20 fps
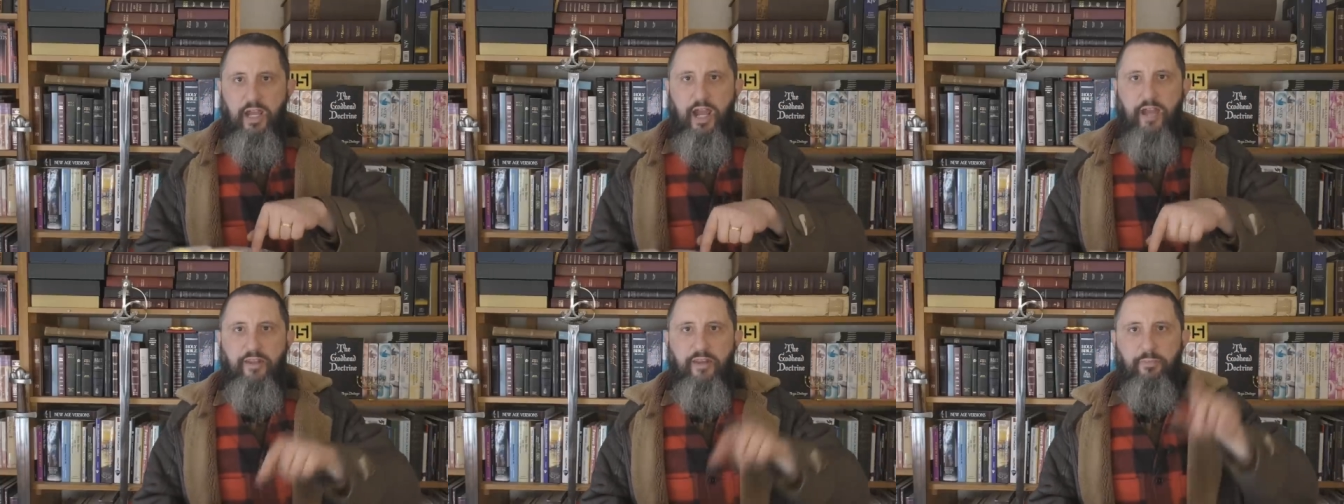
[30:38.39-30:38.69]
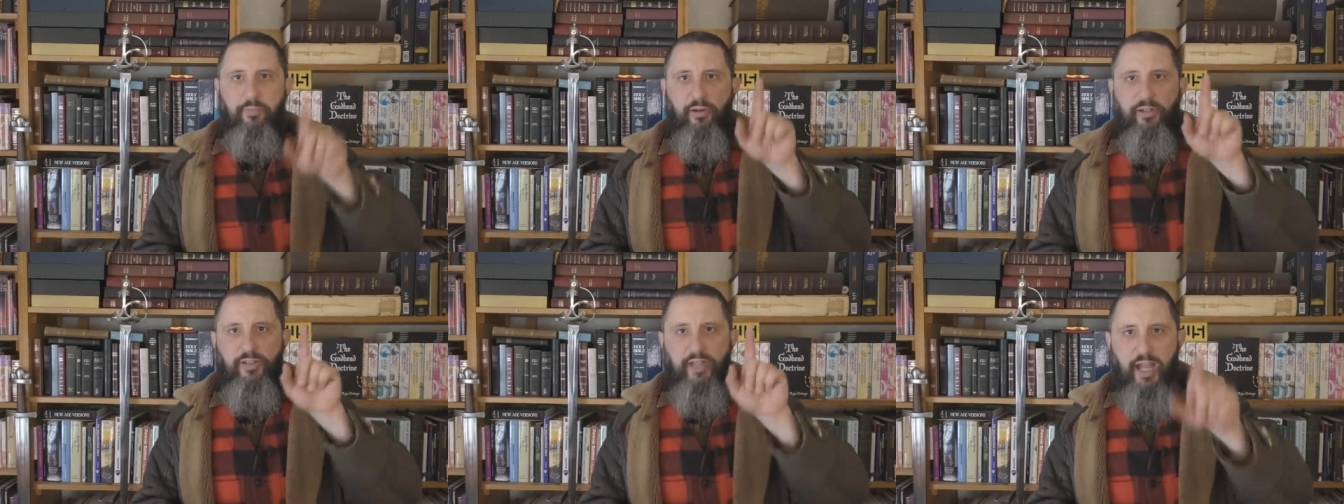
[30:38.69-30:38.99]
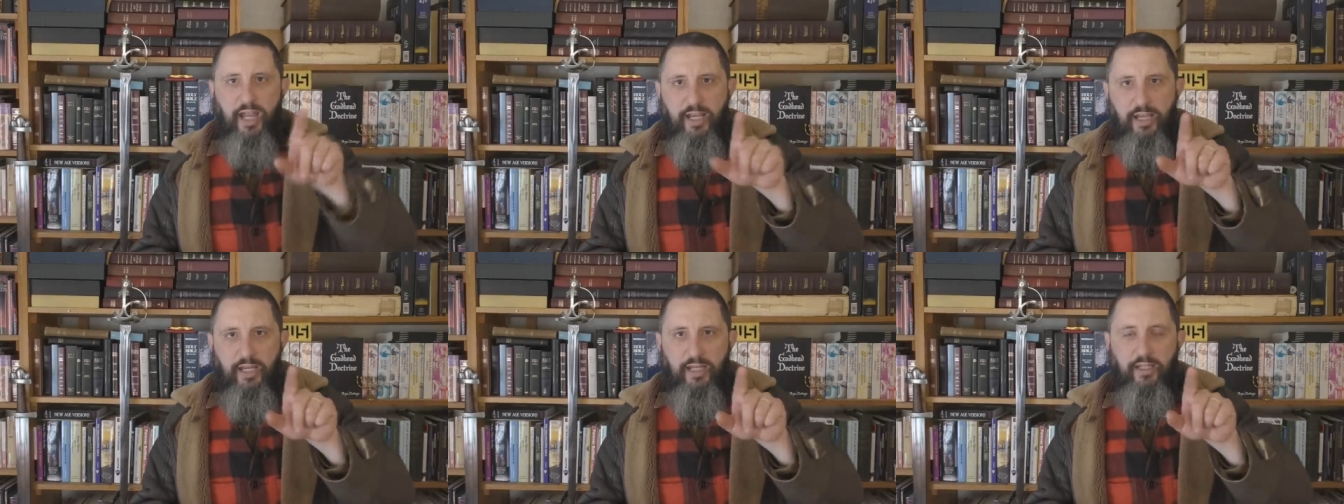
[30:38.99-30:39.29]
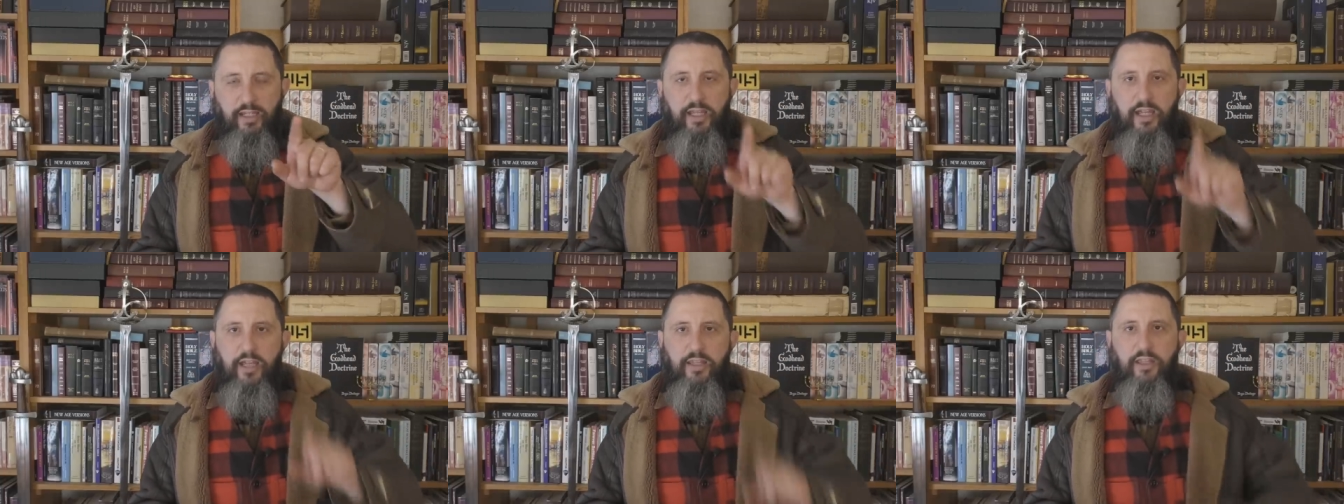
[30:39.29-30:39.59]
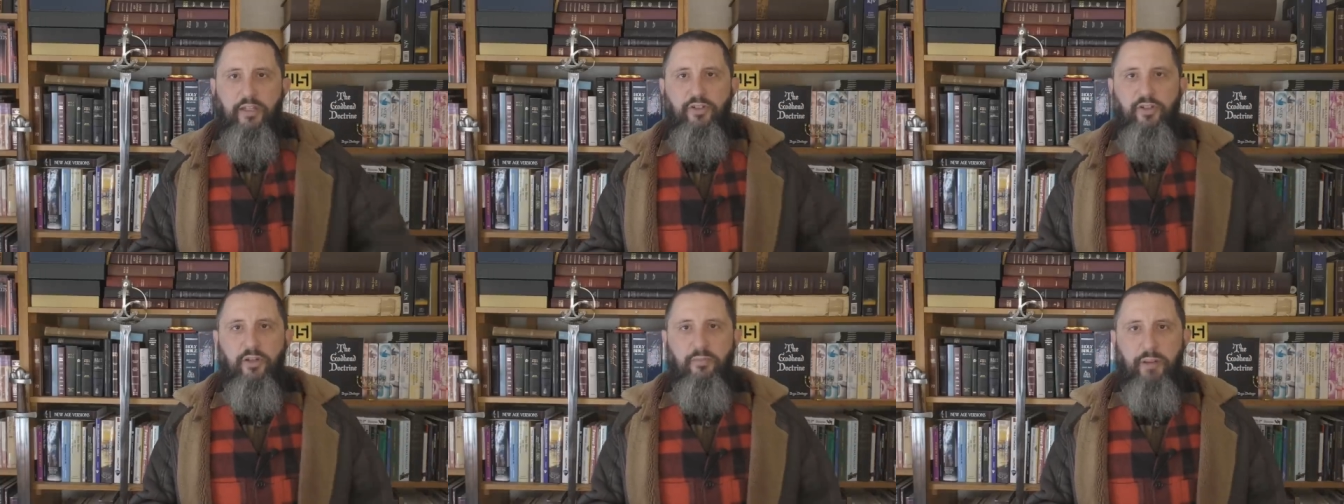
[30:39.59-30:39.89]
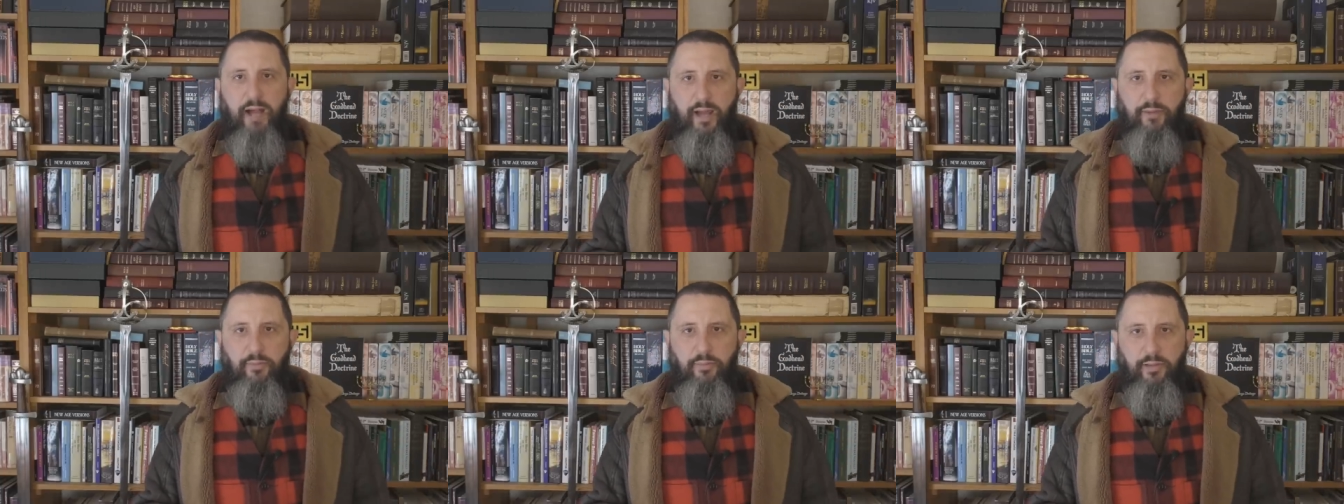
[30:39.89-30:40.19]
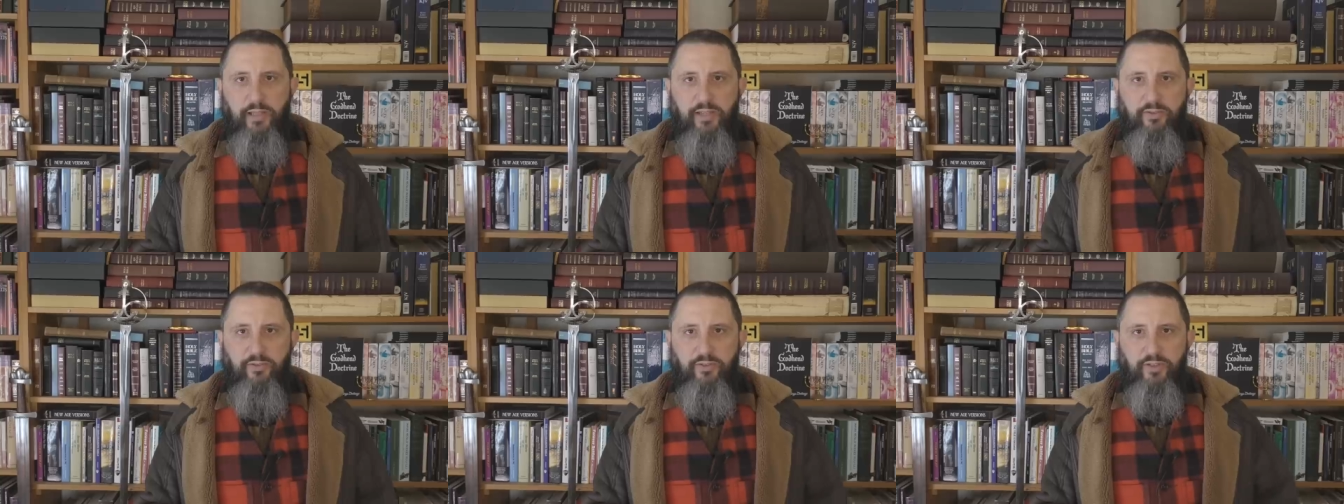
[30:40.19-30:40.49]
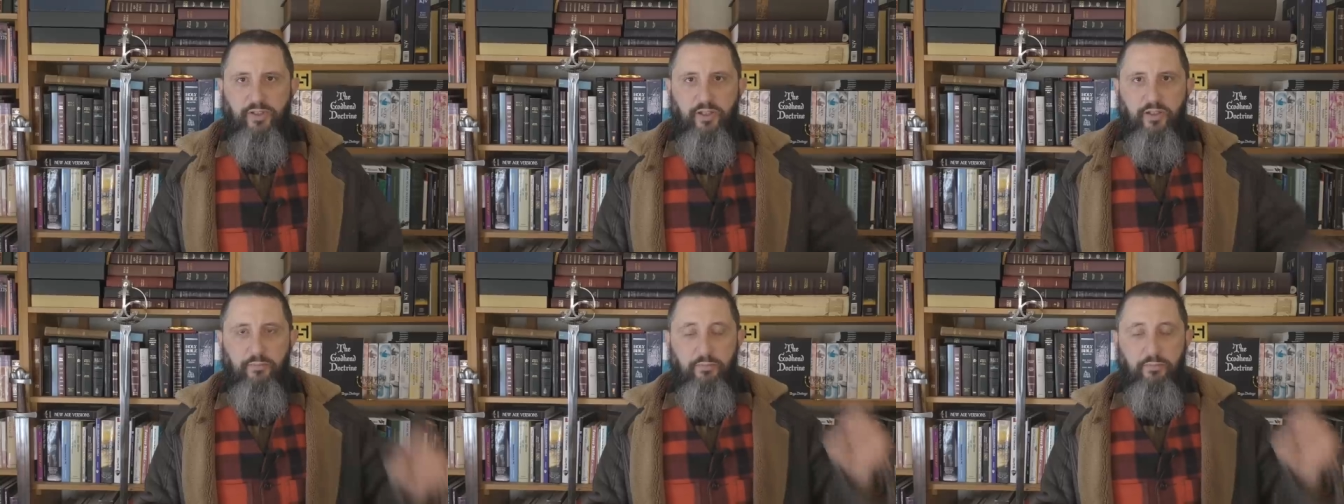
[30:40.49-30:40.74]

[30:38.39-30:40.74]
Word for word: and then pretending that you're a Bible, believer,